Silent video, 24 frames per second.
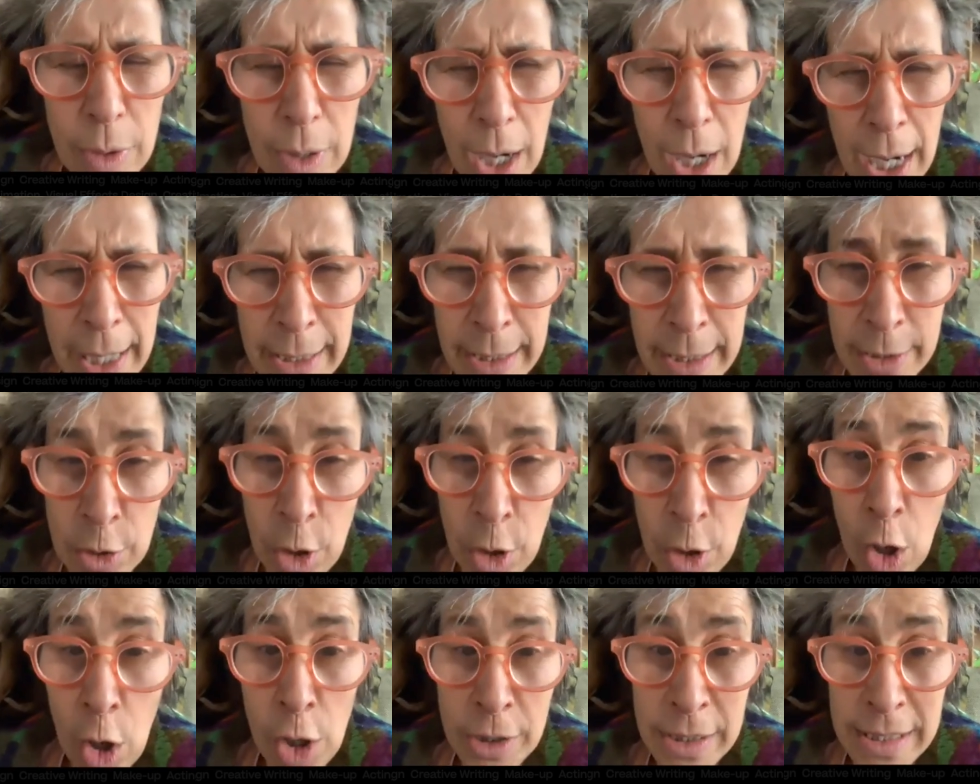I can
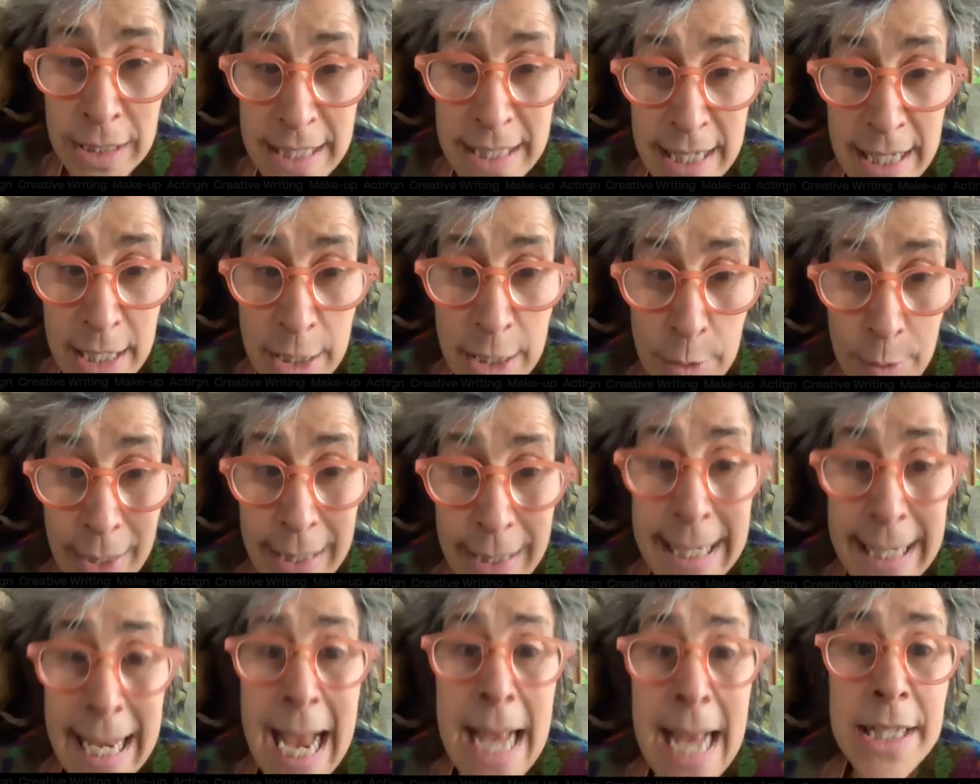hardly hear you. I
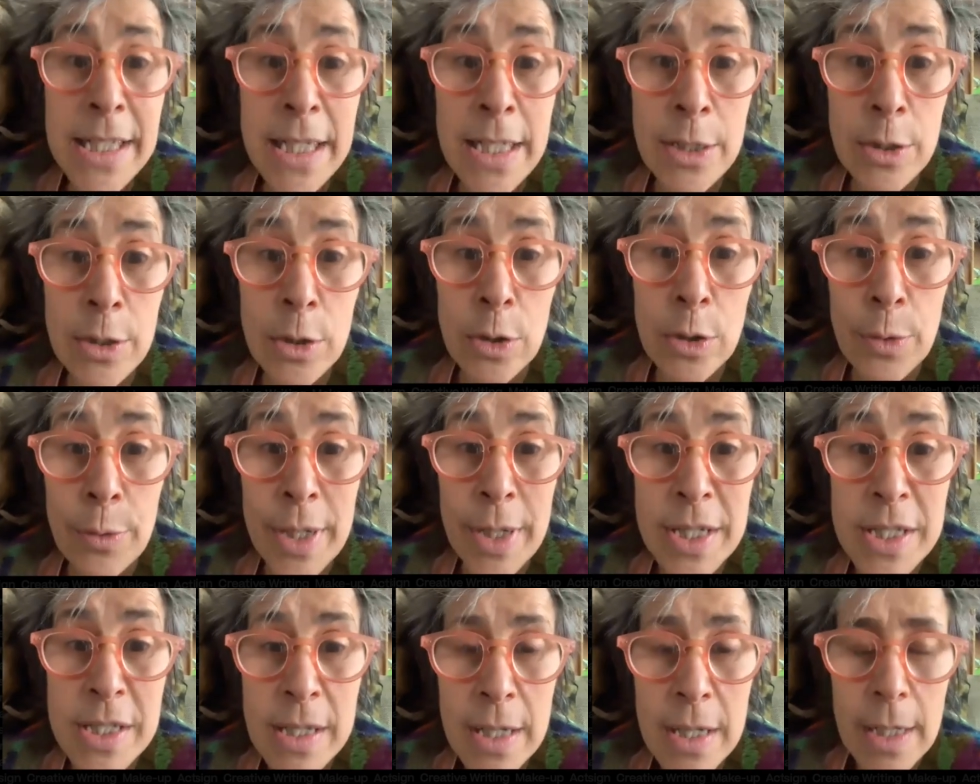can hear you,
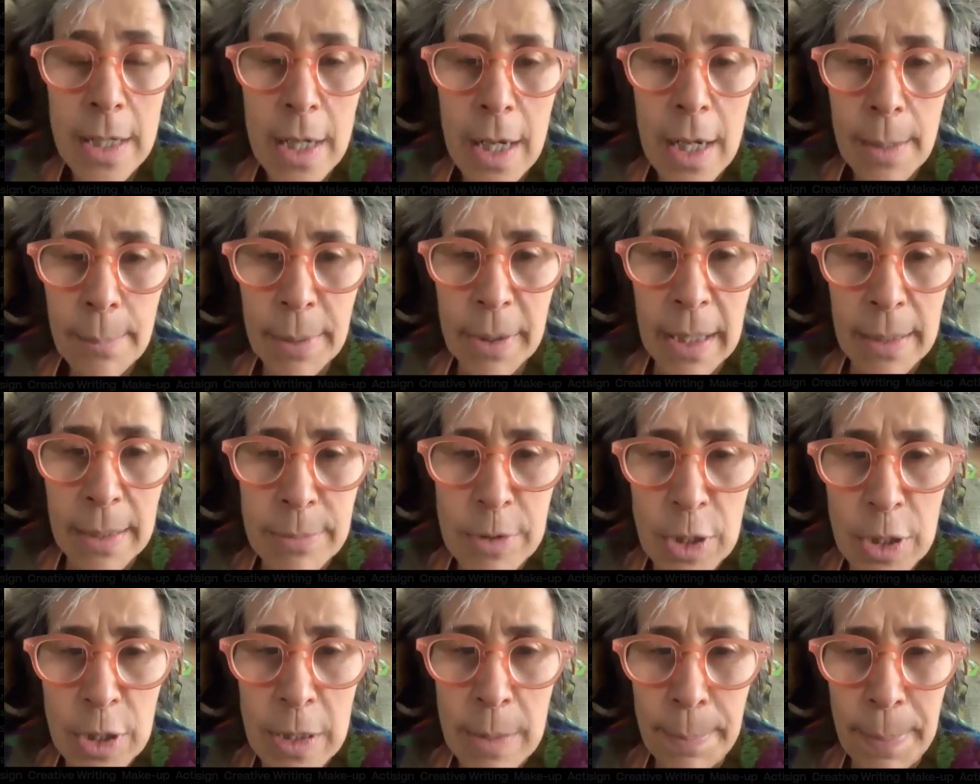Lewis, but I'm
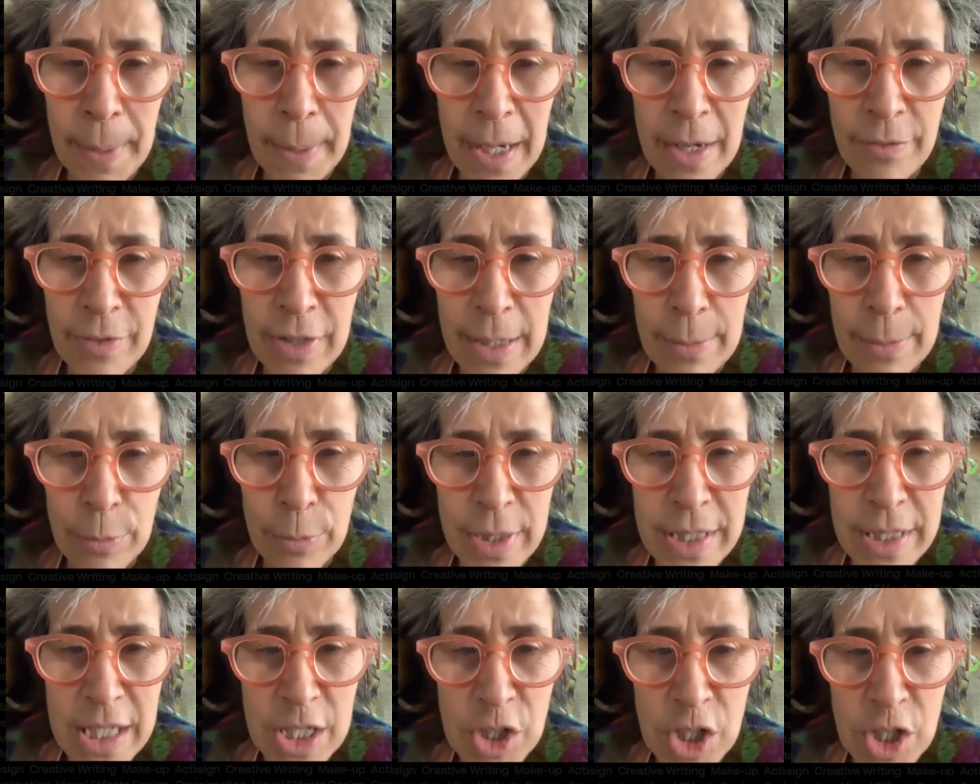doing a bit of lip
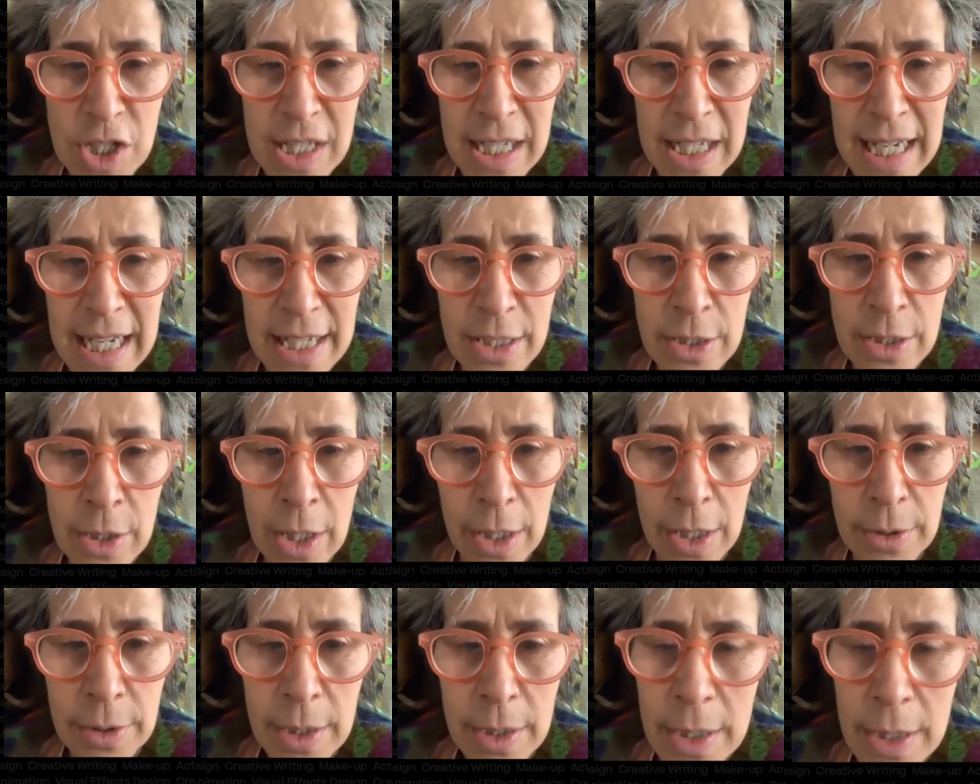reading just to let you
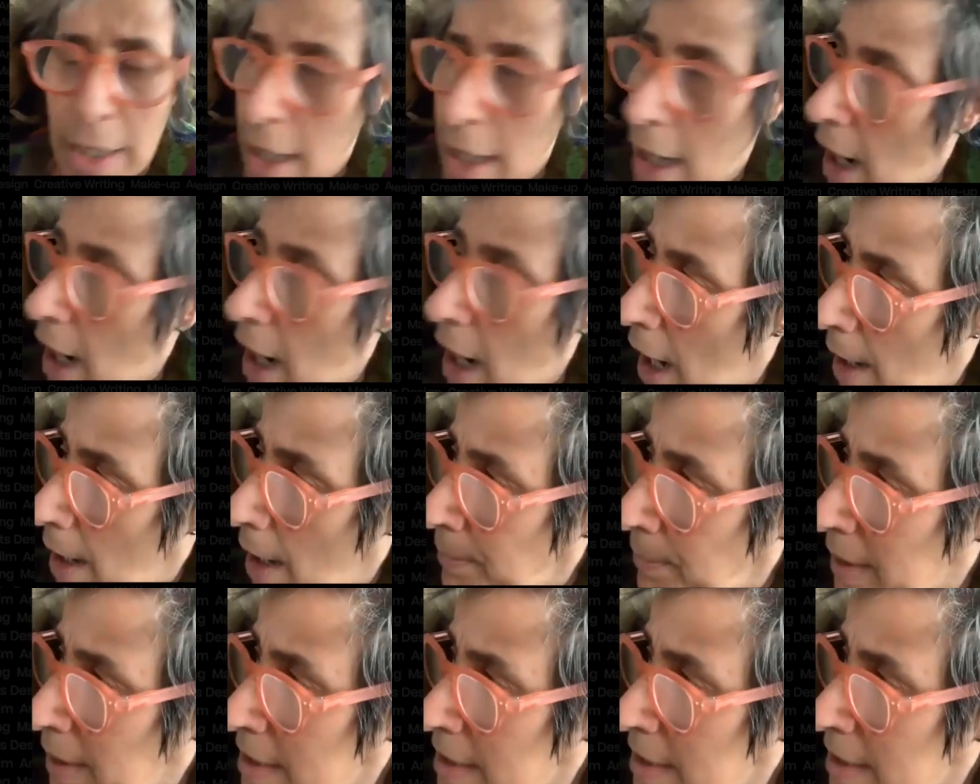know. It's